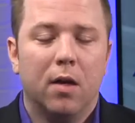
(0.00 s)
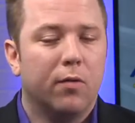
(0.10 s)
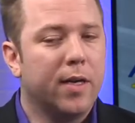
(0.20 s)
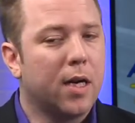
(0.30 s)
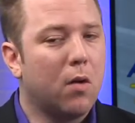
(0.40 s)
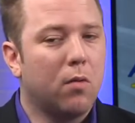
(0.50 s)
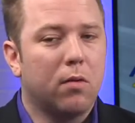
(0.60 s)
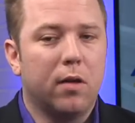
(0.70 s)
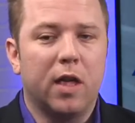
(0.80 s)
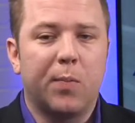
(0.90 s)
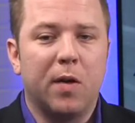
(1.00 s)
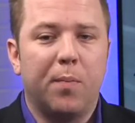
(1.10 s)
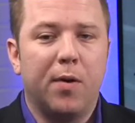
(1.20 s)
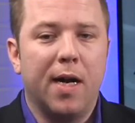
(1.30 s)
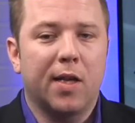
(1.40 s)
Rico, it's been a
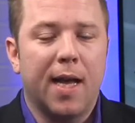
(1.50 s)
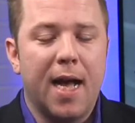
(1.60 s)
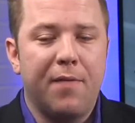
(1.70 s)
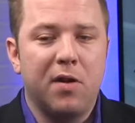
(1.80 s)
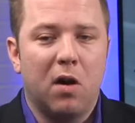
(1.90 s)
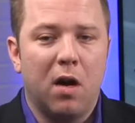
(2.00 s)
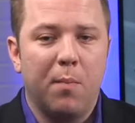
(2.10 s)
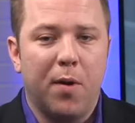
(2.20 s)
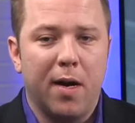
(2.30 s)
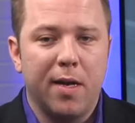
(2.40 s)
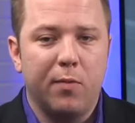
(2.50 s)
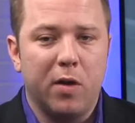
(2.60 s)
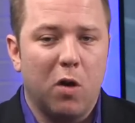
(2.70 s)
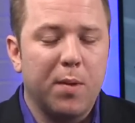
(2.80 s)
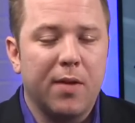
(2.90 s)
pleasure having you on, buddy. We
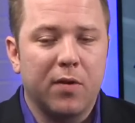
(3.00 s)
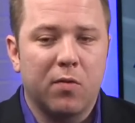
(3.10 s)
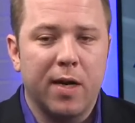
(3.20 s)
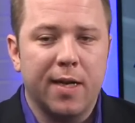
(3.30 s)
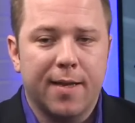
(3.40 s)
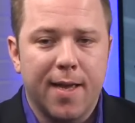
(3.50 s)
hope you have a great